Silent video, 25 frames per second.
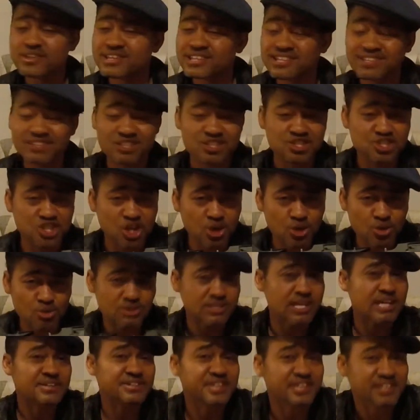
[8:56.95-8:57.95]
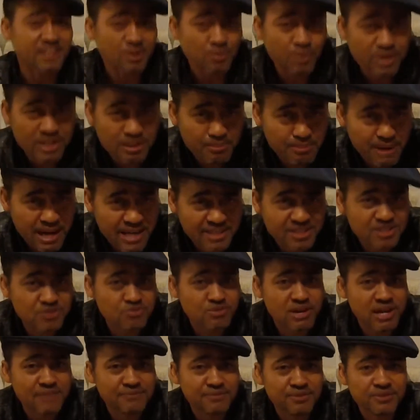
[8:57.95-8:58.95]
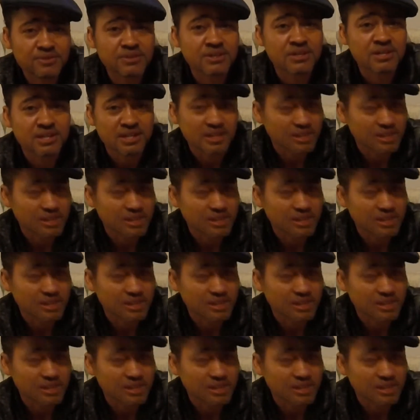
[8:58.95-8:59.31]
little Joes out there that want to buy this rifle.